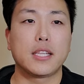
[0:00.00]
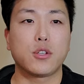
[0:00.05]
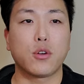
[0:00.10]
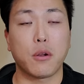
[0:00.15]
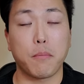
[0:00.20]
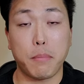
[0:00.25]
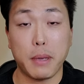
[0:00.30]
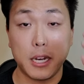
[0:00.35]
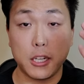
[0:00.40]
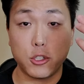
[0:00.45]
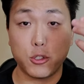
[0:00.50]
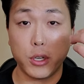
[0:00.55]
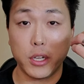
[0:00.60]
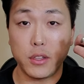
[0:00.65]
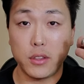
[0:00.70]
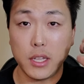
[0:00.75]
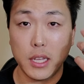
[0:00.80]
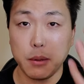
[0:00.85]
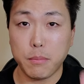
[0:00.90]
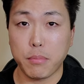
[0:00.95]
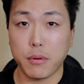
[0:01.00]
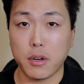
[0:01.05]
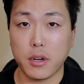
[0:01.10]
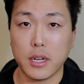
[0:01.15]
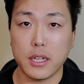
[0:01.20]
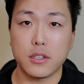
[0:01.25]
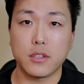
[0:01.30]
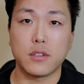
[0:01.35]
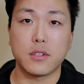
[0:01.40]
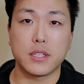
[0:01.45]
going to penetrate deeper
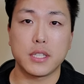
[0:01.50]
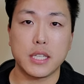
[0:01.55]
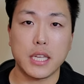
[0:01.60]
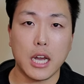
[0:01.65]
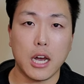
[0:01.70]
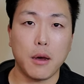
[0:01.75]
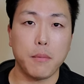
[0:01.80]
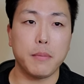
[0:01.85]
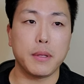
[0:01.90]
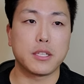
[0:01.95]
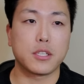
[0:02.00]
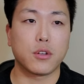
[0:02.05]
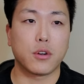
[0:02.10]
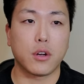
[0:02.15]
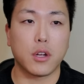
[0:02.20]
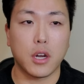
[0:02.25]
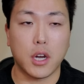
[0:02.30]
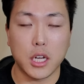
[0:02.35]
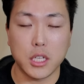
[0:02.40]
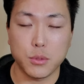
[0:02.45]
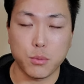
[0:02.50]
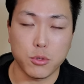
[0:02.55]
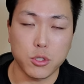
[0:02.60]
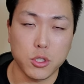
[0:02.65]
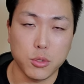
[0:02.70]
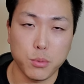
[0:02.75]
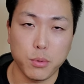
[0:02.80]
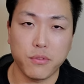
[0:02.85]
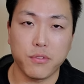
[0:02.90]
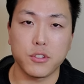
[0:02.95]
into the scalp. It's going to cause more
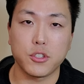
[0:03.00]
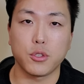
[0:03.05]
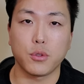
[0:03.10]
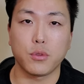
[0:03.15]
superficial